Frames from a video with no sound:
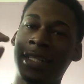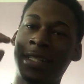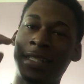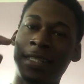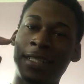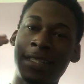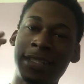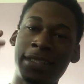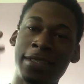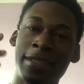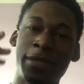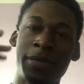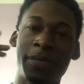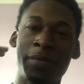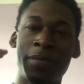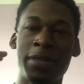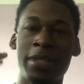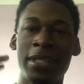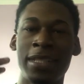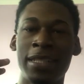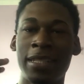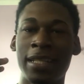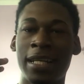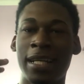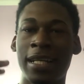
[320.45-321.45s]
doesn't
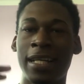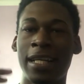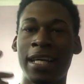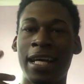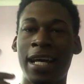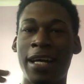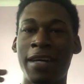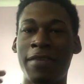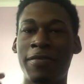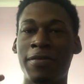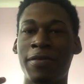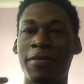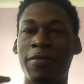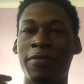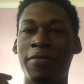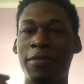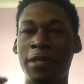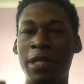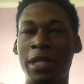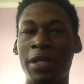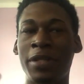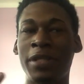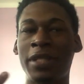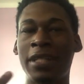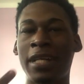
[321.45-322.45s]
mean that they have a
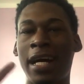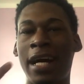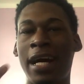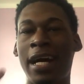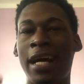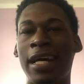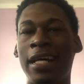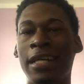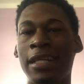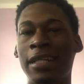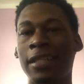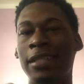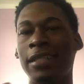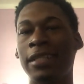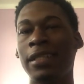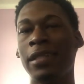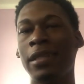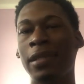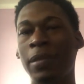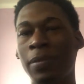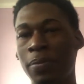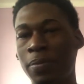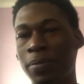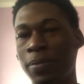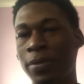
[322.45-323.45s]
very high
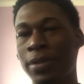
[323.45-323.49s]
keep